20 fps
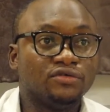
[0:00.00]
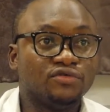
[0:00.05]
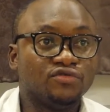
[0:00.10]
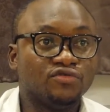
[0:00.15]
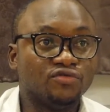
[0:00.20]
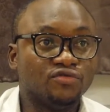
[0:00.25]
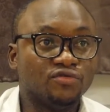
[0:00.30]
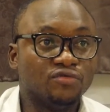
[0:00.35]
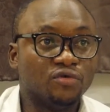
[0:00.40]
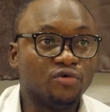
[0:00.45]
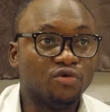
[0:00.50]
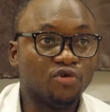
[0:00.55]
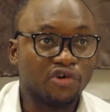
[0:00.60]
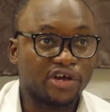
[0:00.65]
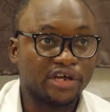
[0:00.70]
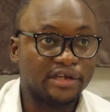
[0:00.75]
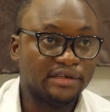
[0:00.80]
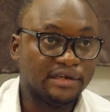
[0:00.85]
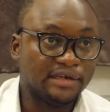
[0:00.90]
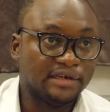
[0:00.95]
to
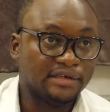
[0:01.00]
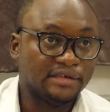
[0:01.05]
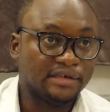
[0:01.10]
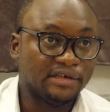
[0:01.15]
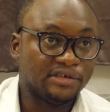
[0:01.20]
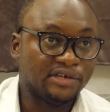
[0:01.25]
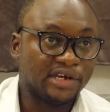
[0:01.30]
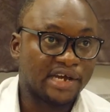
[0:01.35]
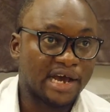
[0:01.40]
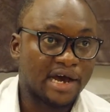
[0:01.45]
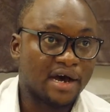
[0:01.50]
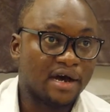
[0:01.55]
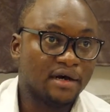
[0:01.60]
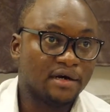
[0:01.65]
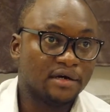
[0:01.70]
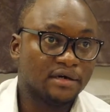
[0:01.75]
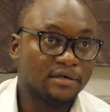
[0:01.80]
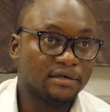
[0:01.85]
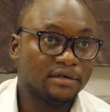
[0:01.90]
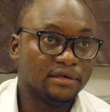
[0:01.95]
look at the
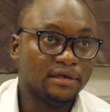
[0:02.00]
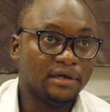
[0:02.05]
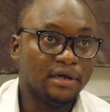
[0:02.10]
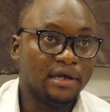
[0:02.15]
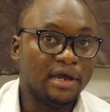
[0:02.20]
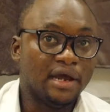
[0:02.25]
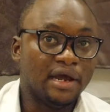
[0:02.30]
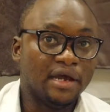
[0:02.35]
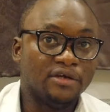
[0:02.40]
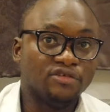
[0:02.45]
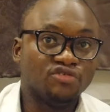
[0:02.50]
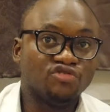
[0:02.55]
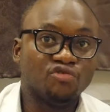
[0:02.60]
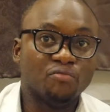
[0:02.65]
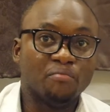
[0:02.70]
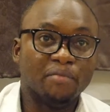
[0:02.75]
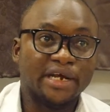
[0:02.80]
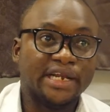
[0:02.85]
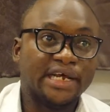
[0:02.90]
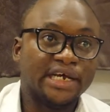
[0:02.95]
car and to
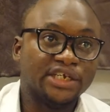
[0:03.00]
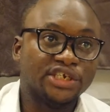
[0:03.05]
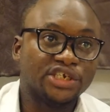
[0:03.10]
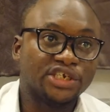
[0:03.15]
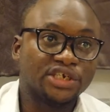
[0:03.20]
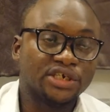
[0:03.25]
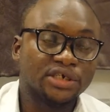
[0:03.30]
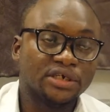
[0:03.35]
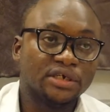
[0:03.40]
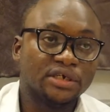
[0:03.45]
manage